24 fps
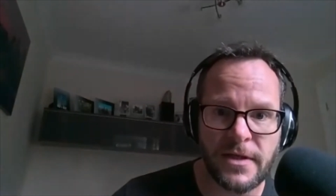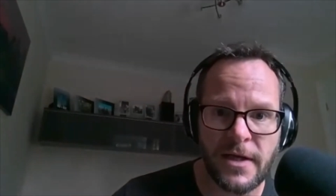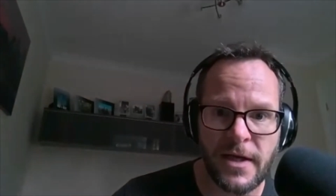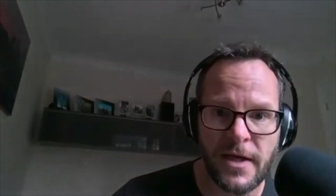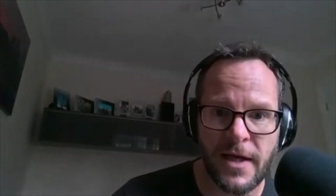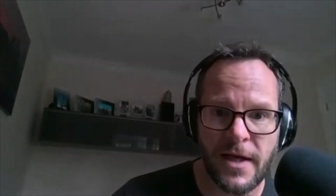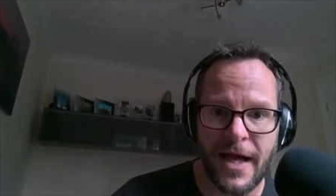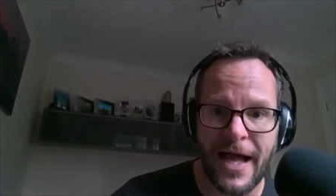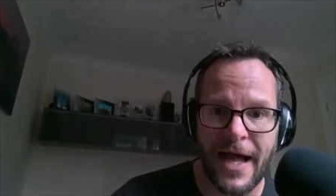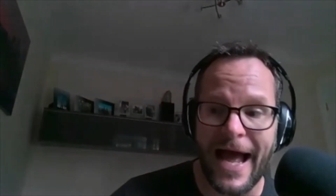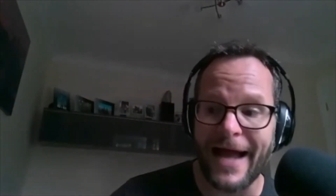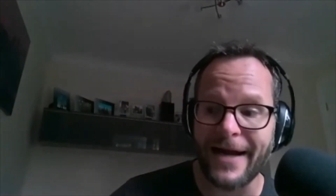
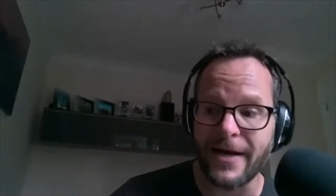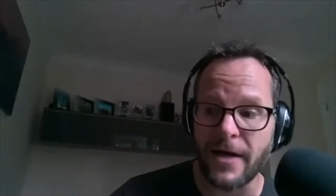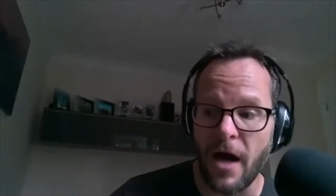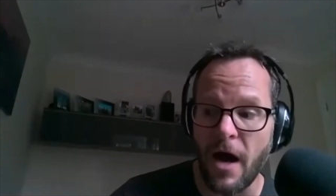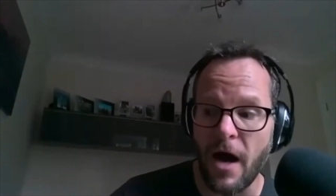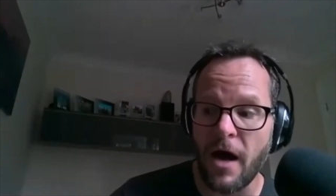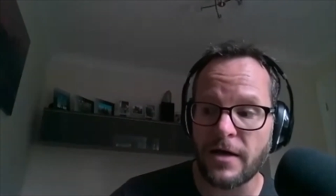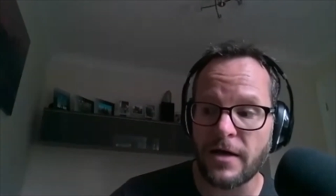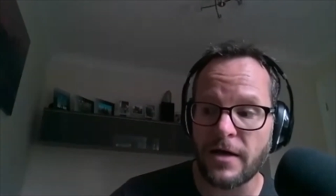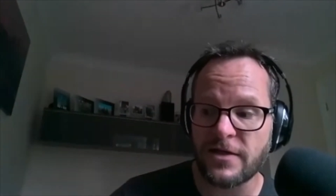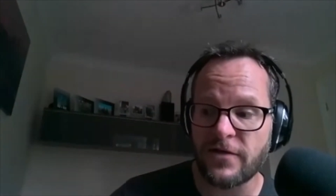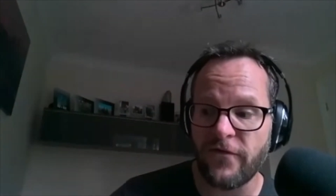and
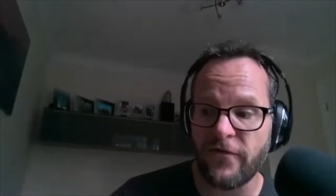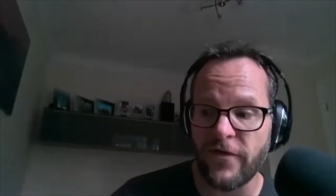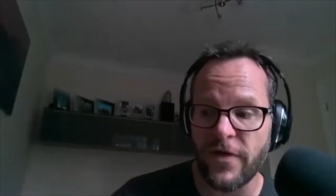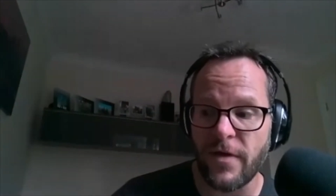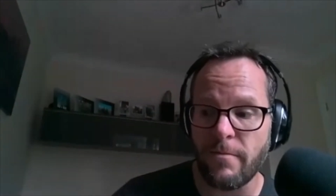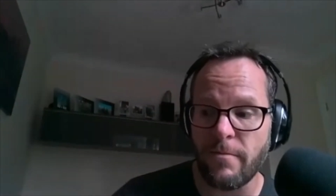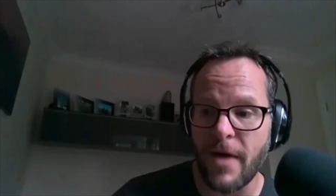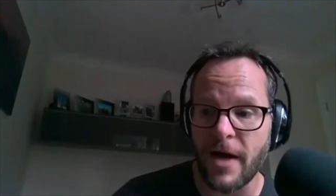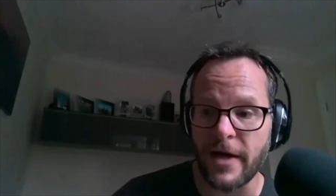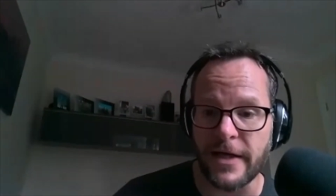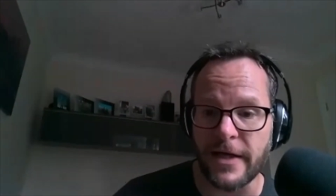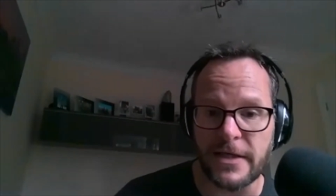ask for the
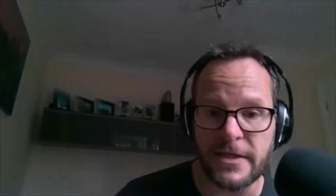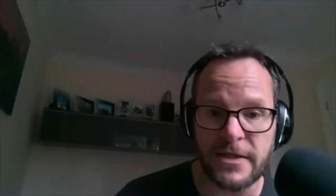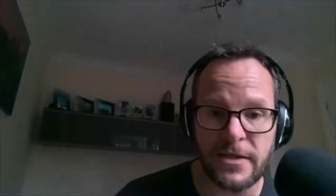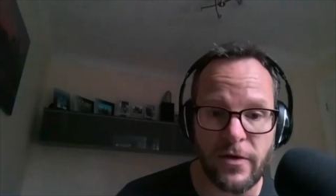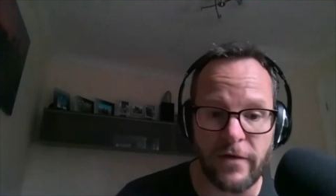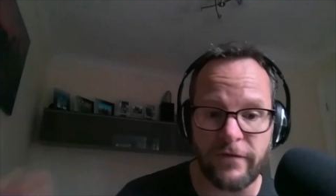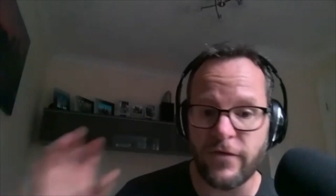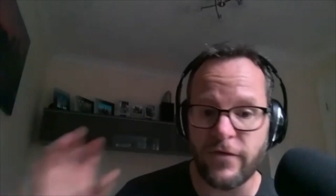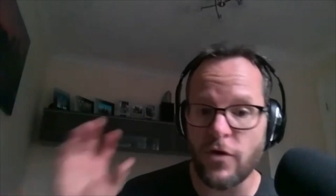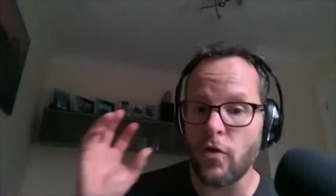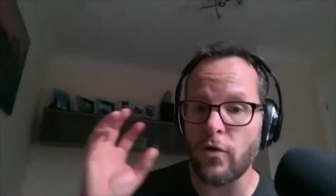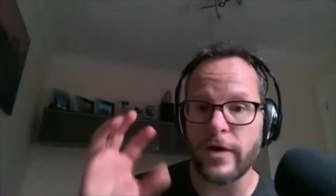money. So
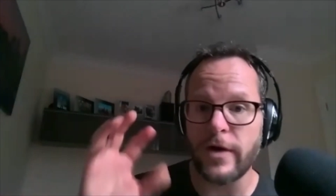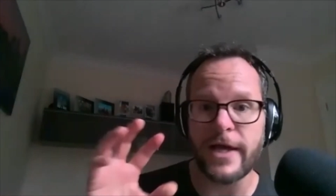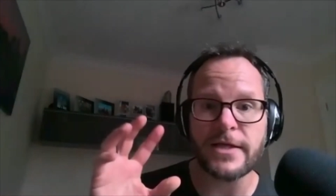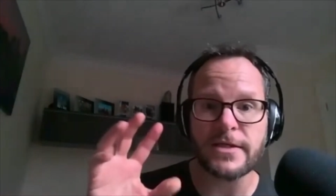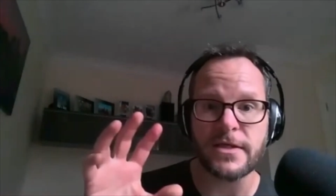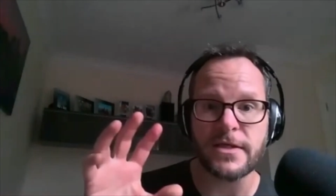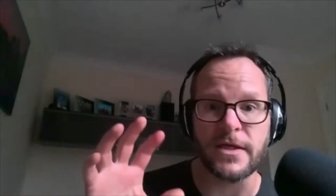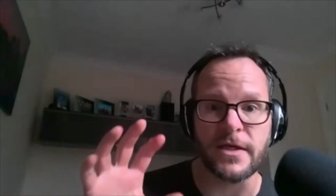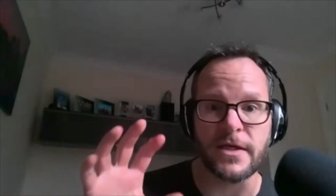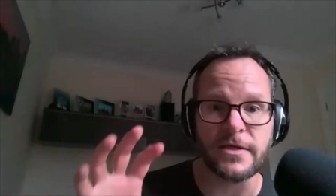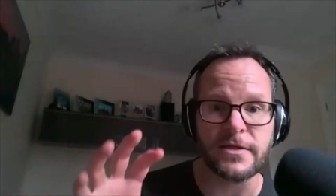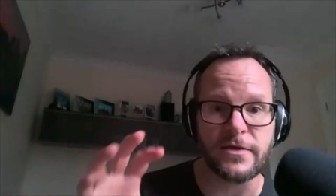if your
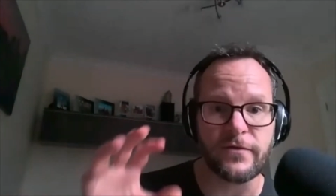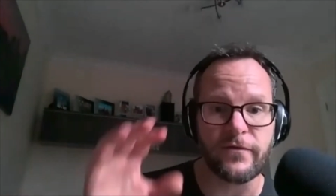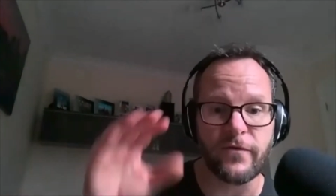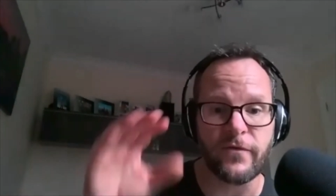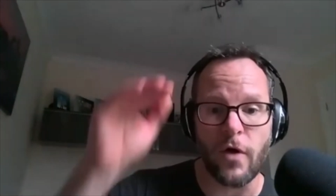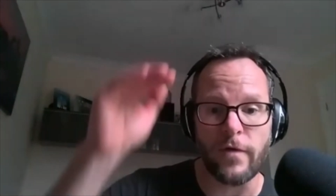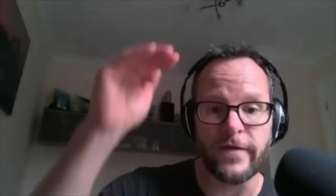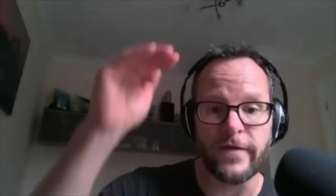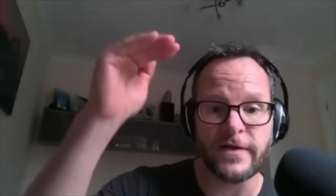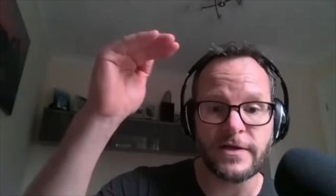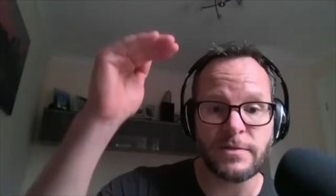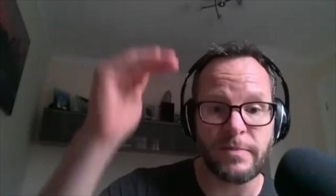listeners have
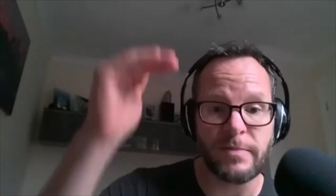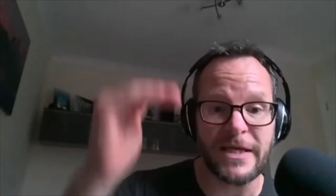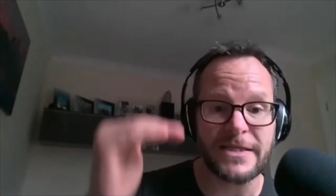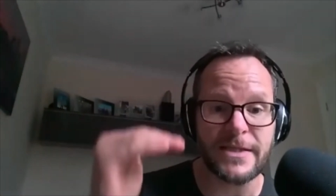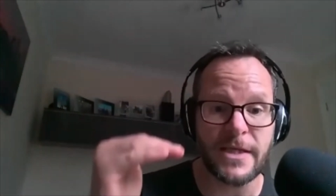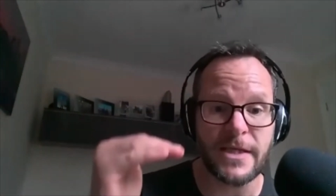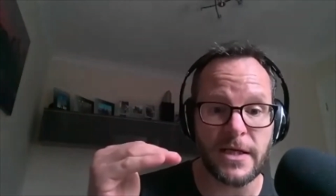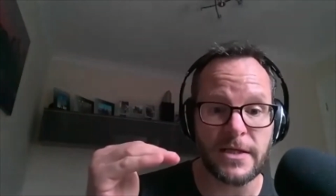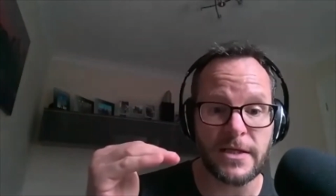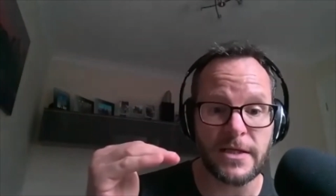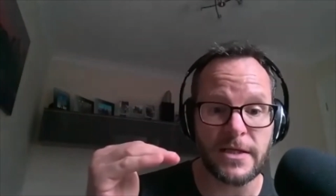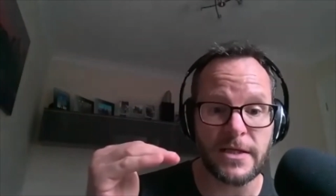got this
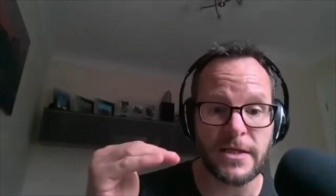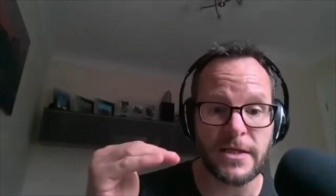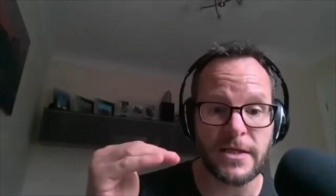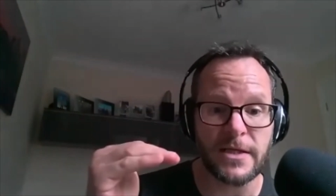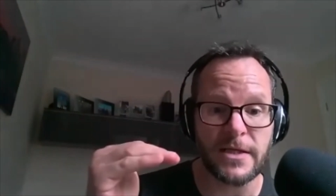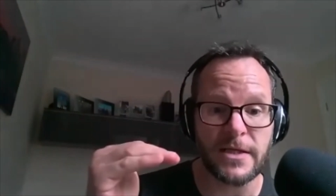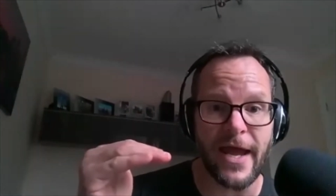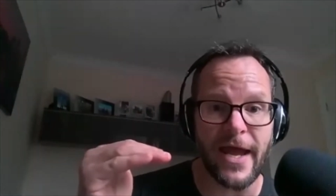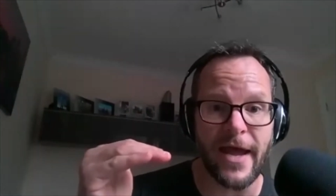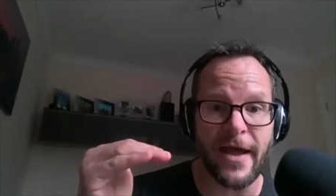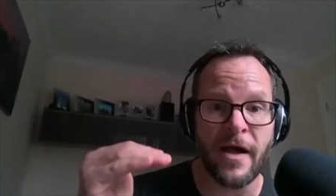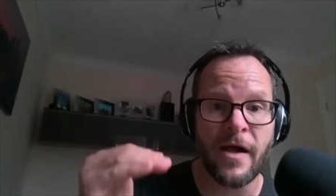business
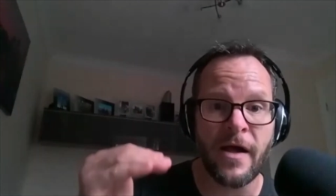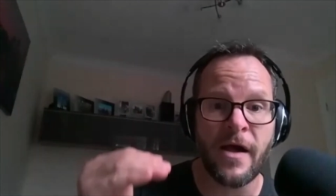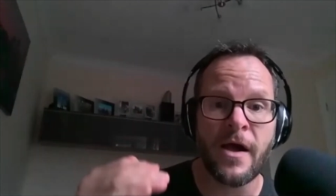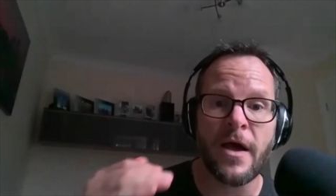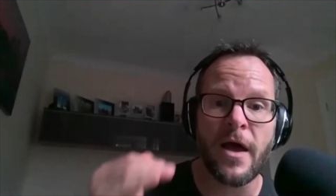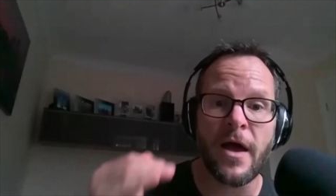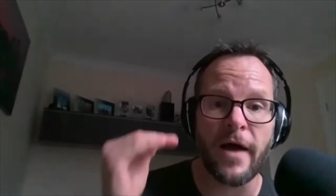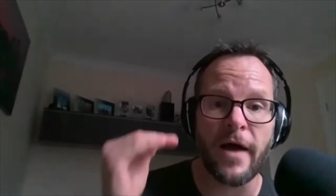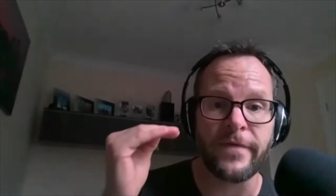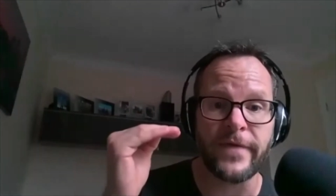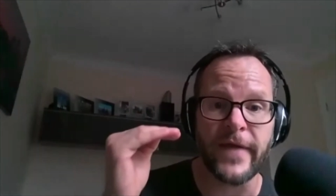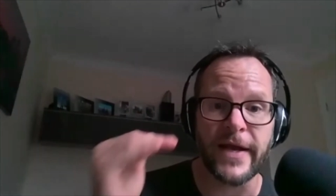idea
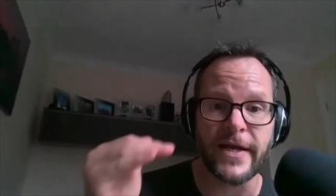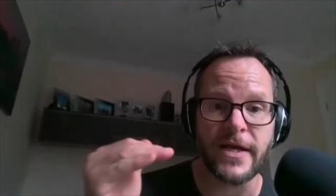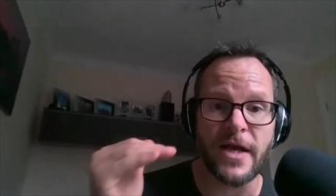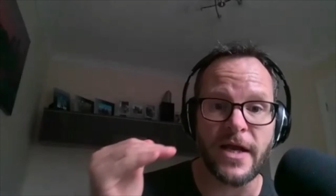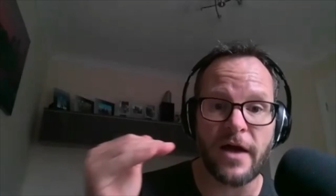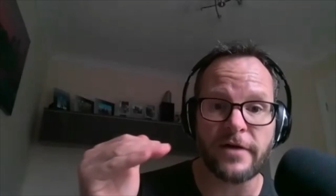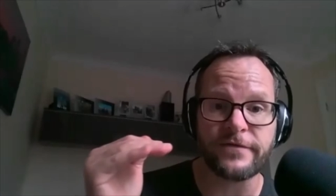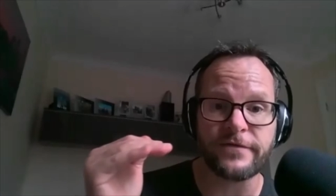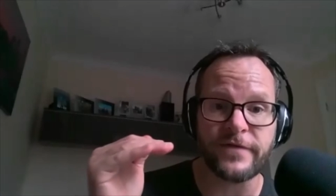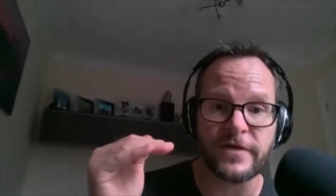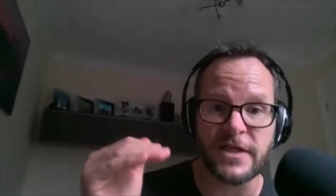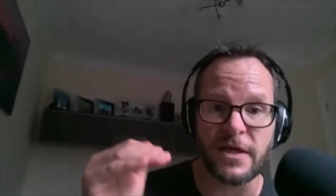and they're
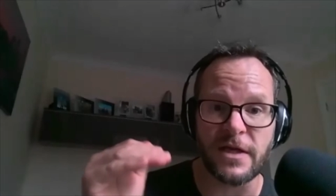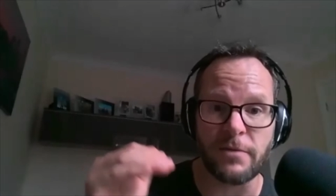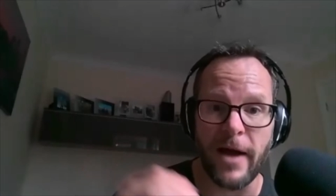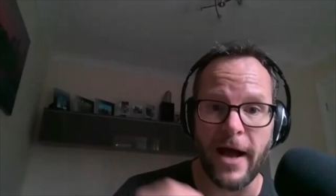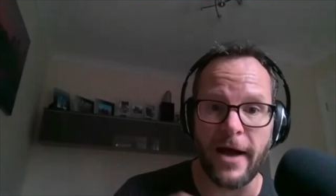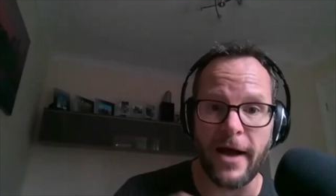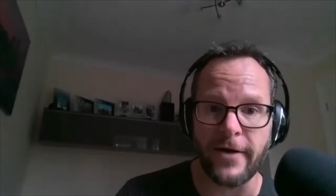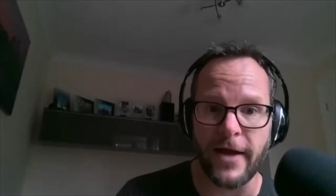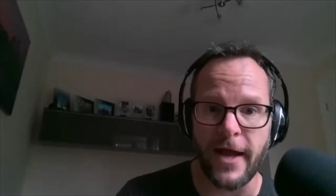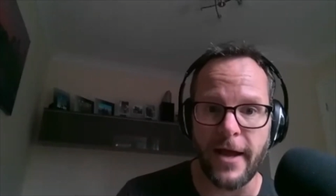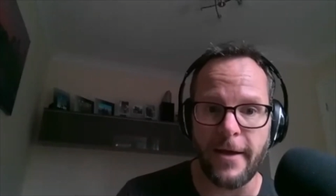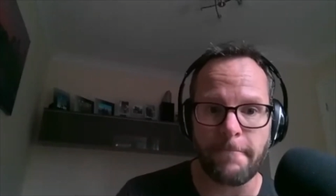nervous
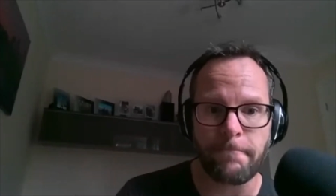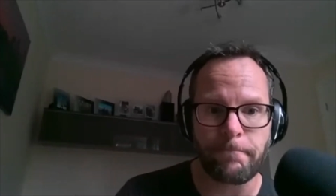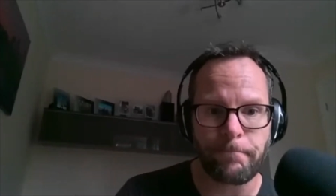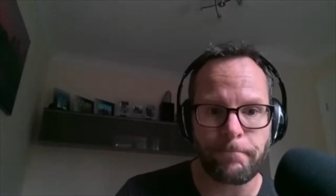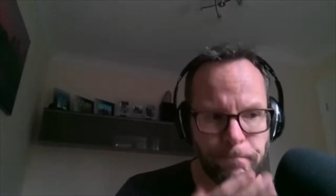about it,